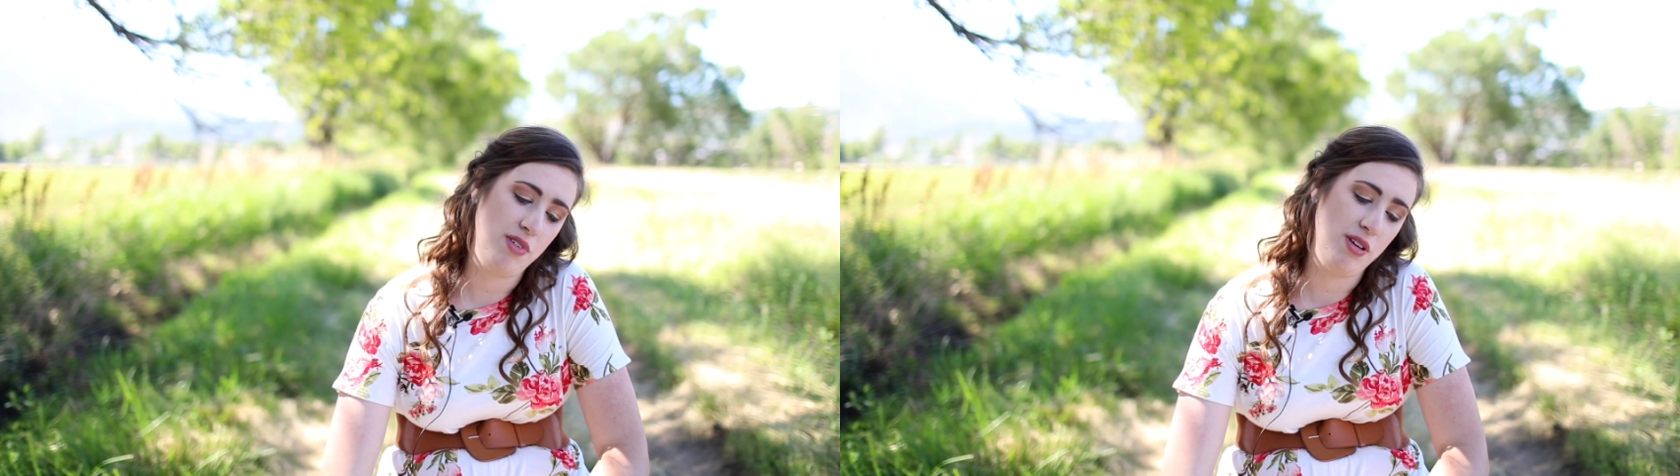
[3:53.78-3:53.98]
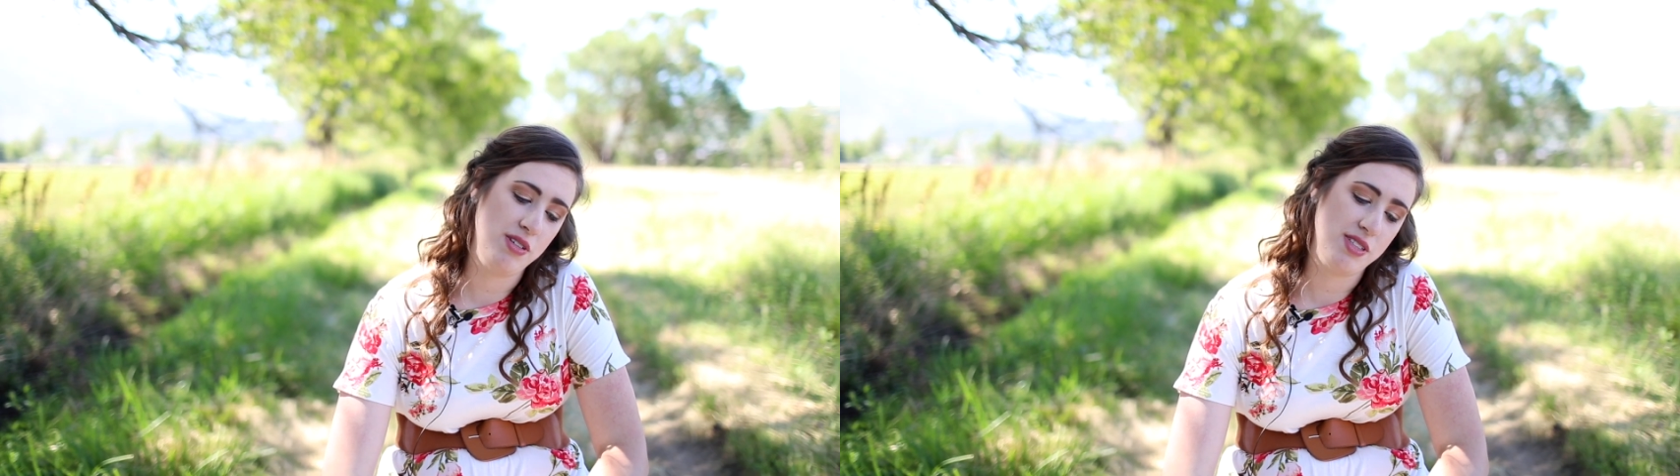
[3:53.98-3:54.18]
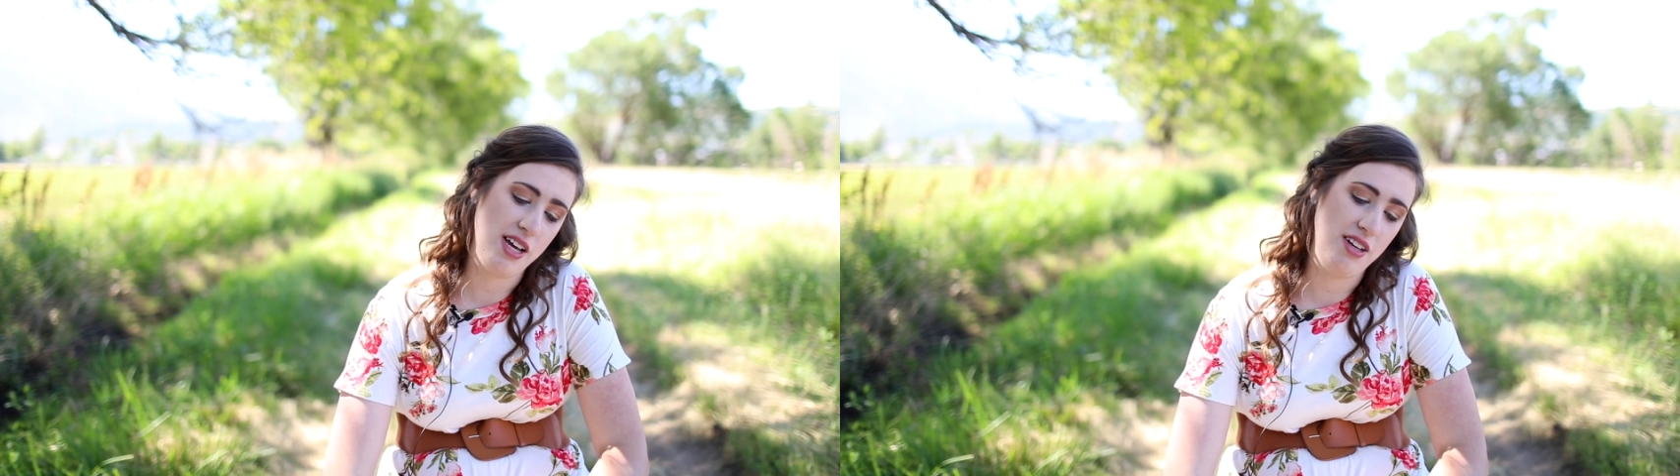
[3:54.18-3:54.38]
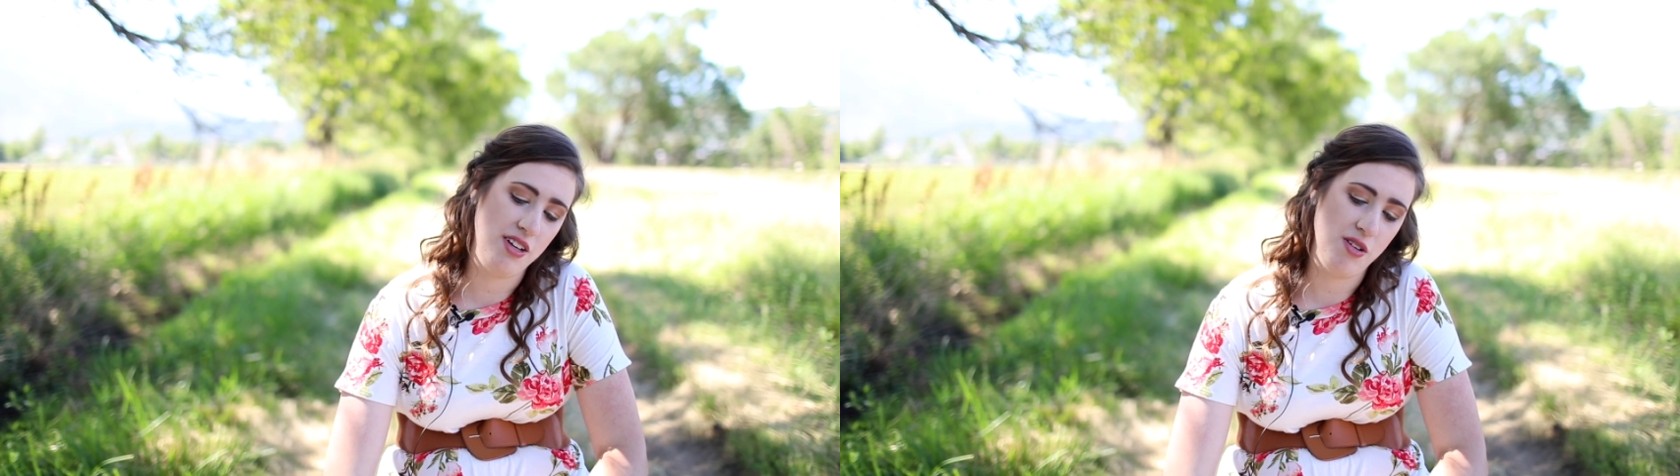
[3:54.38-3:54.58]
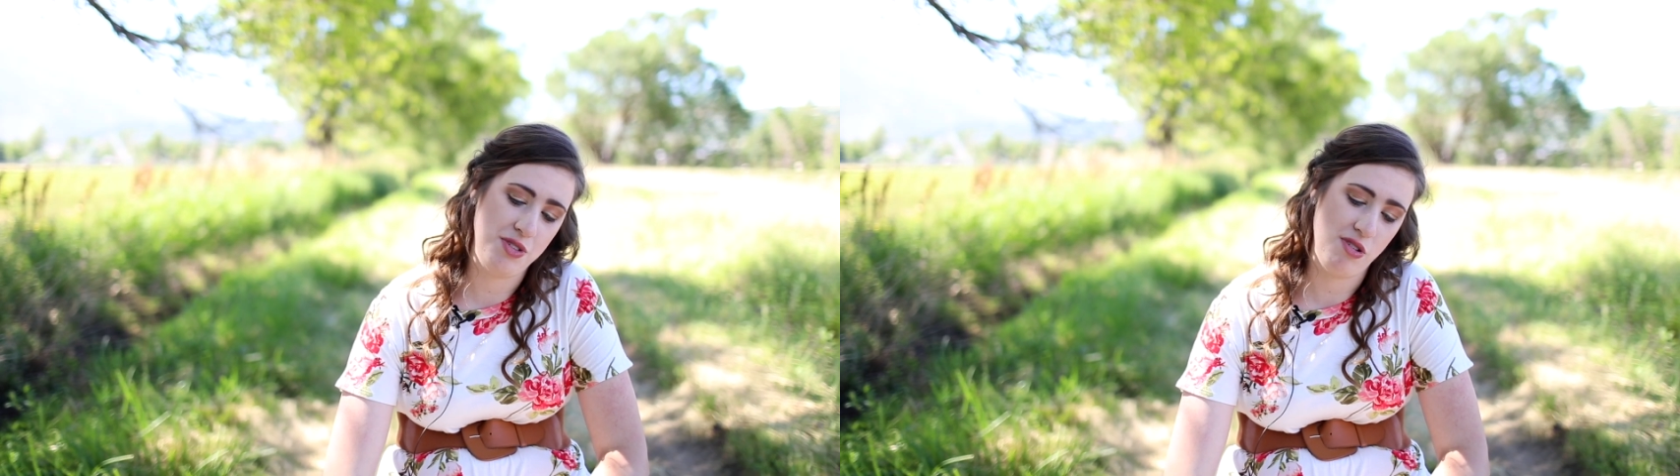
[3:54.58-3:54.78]
we decided
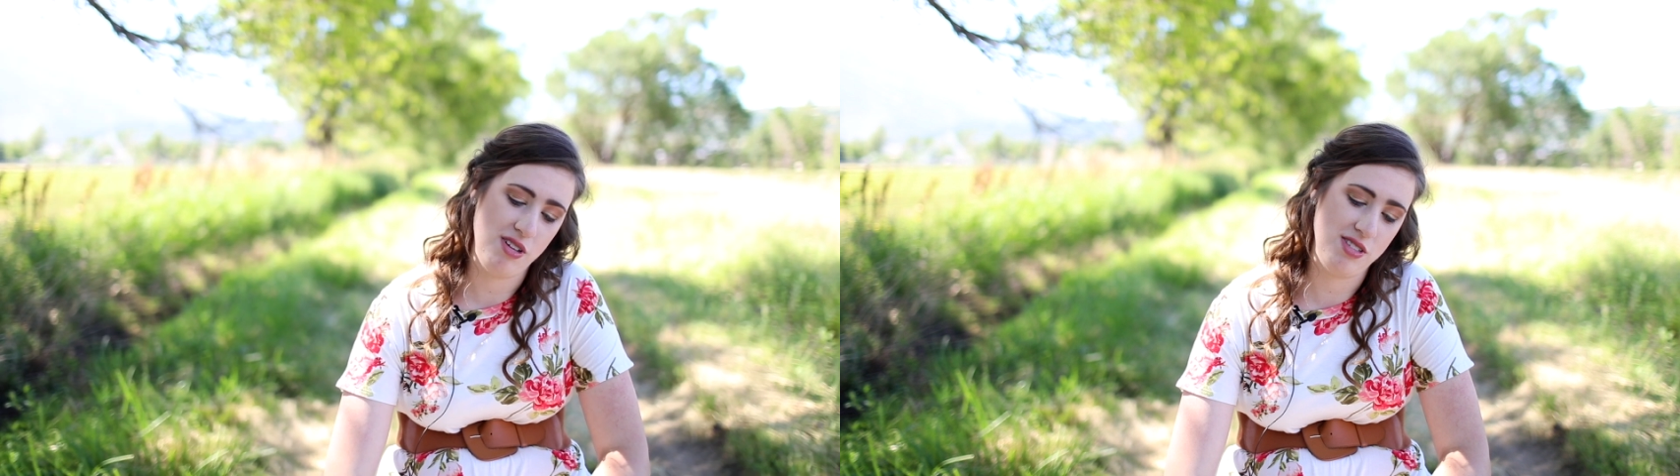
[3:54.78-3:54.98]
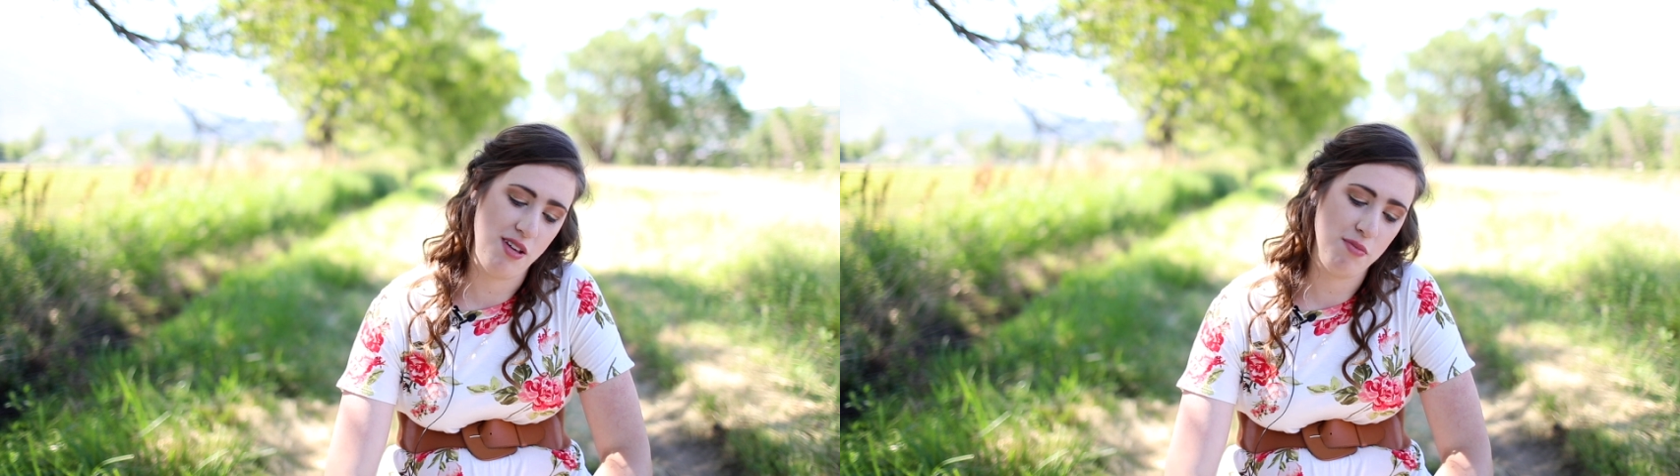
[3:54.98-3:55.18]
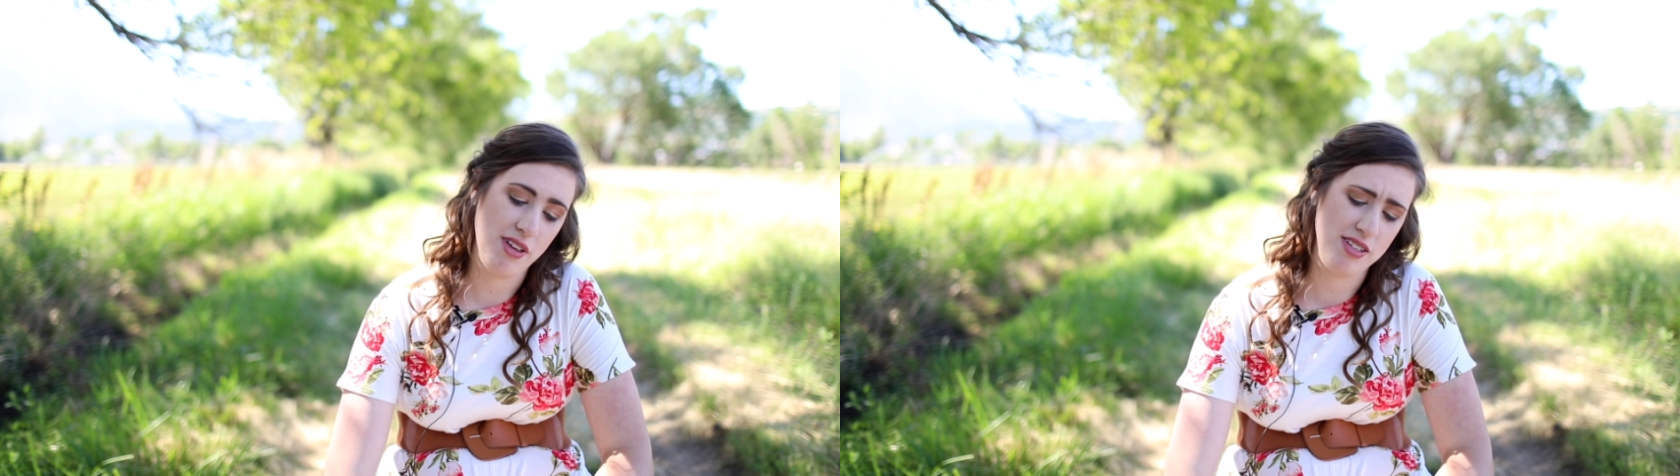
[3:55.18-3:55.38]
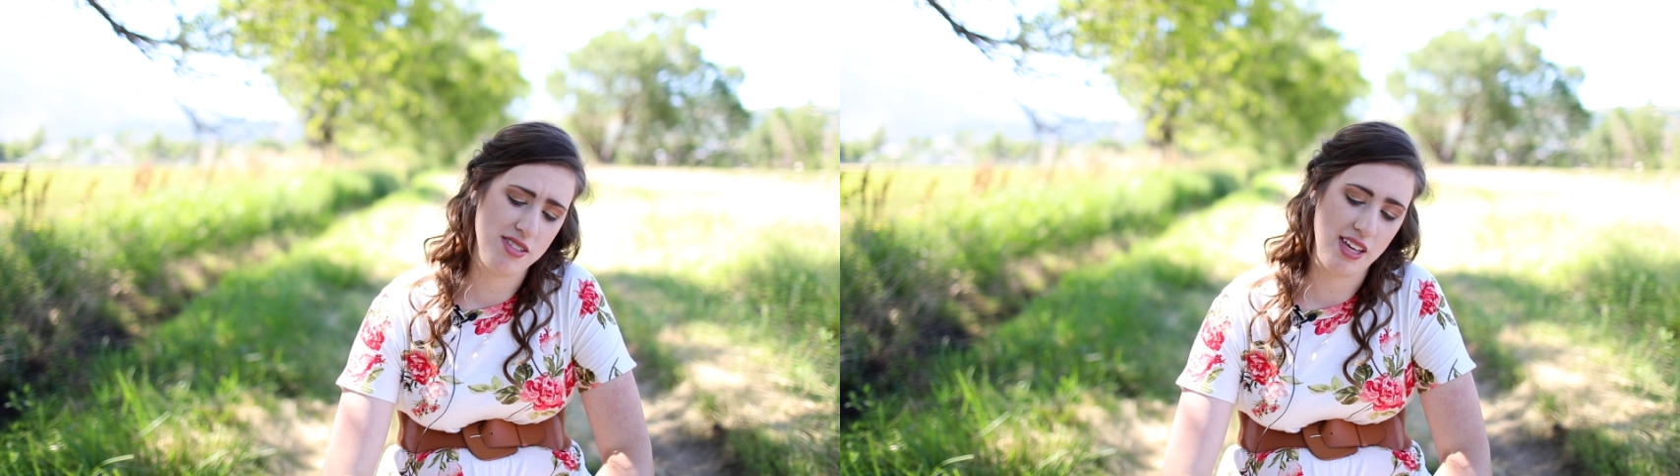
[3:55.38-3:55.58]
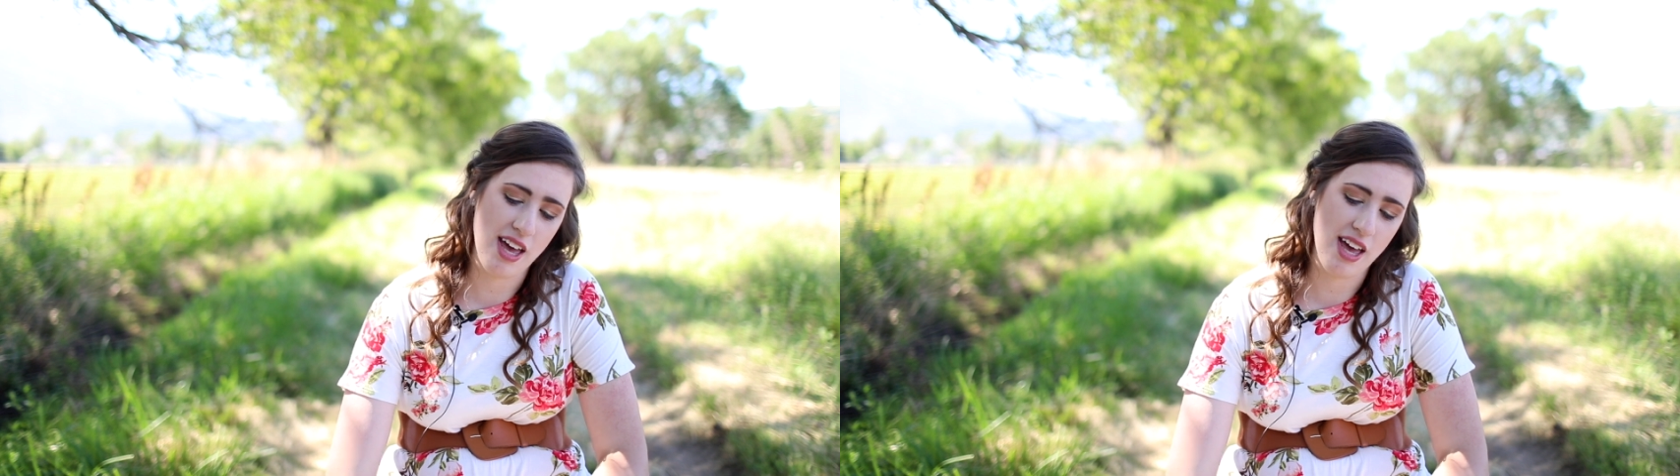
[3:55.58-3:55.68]
to go to our same place